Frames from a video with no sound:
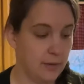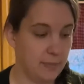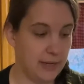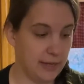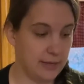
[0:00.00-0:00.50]

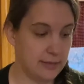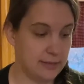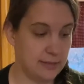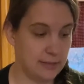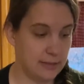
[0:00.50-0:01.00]

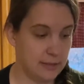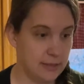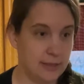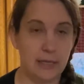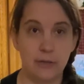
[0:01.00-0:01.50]
because
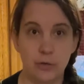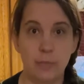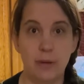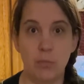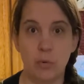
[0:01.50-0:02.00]
that little
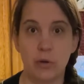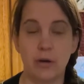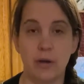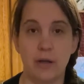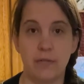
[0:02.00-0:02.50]
bit
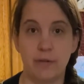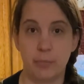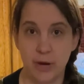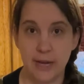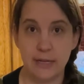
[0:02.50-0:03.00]
more of a
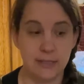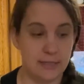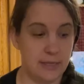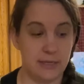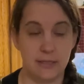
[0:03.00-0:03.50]
price
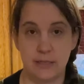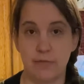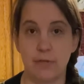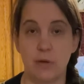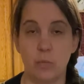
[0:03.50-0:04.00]
is
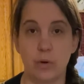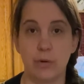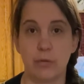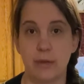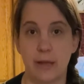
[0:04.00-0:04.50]
definitely
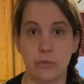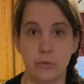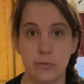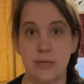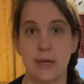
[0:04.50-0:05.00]
worth not
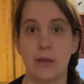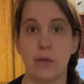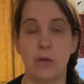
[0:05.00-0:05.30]
losing